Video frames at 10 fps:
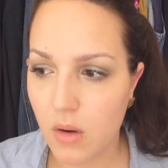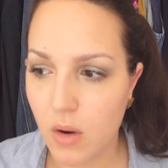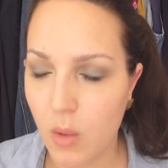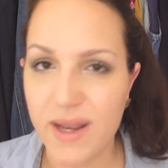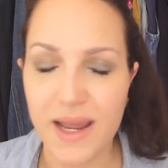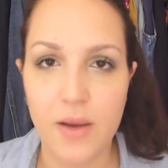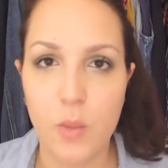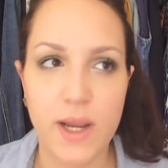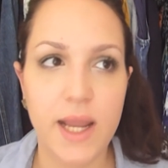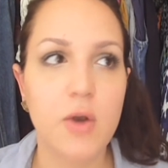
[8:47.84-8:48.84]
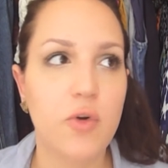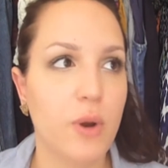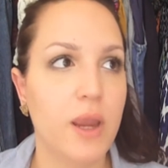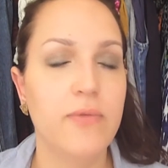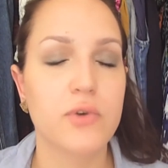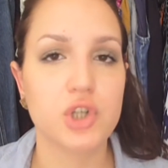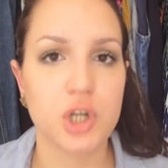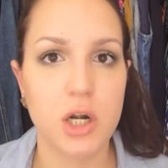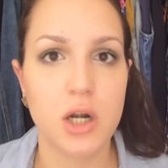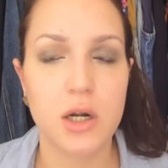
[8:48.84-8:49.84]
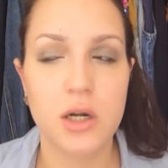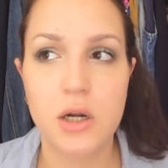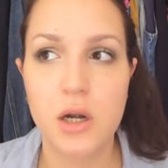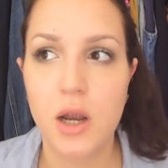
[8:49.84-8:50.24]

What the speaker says: When I crave for sugar,